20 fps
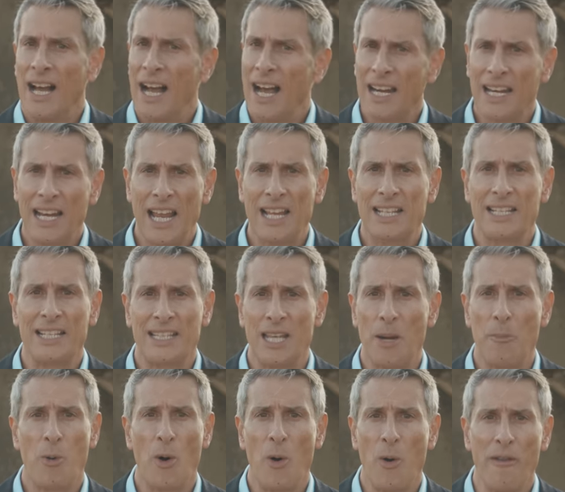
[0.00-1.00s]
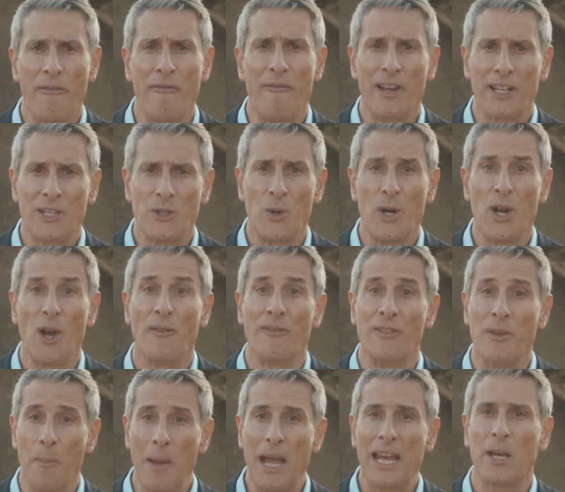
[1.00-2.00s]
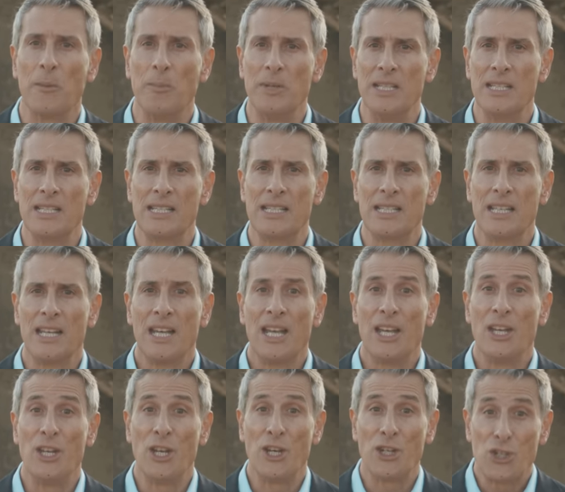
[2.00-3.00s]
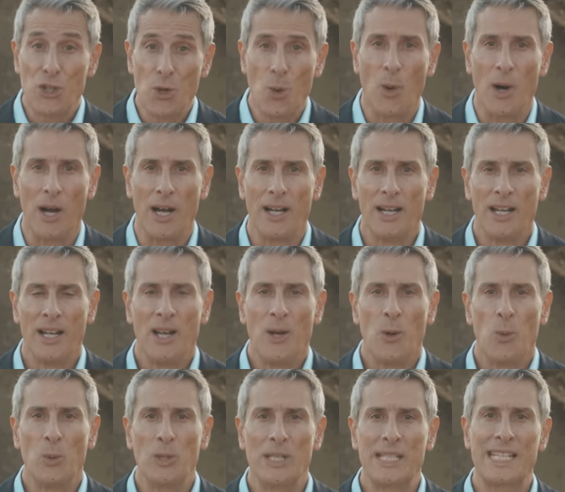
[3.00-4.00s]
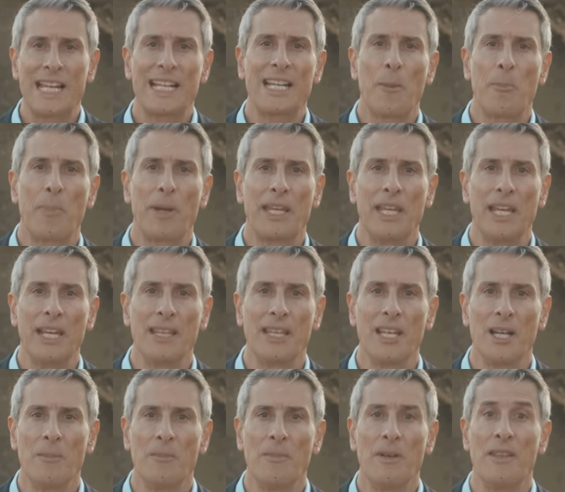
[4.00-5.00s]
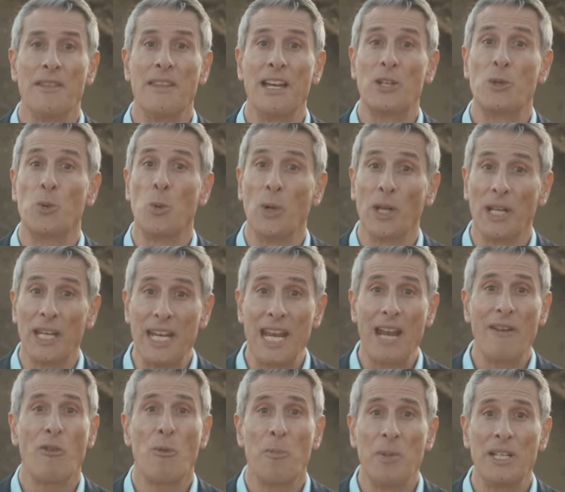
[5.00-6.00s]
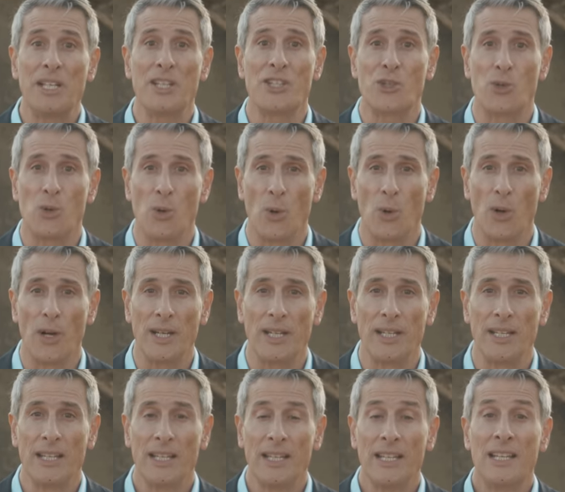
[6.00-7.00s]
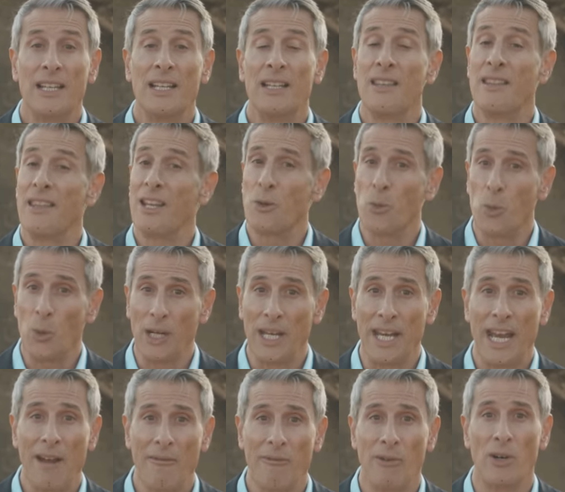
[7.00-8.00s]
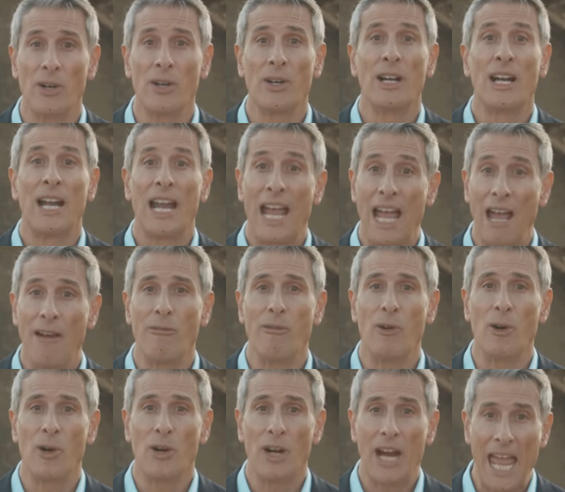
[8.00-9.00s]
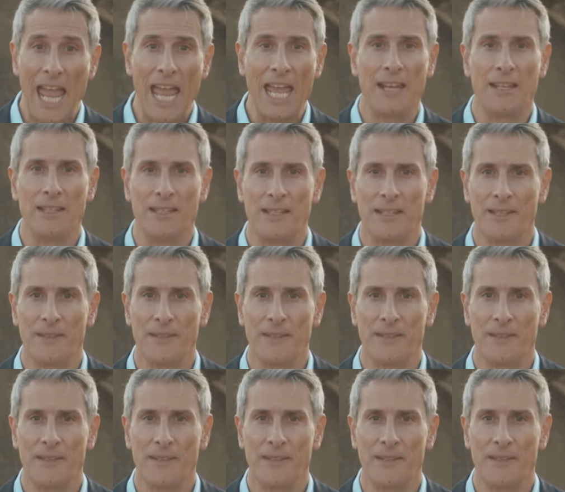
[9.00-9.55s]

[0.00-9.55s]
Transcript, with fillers: Unlike the temporary victory of the Maccabees, Yeshua will set up a kingdom that will never be destroyed, that will never ever end.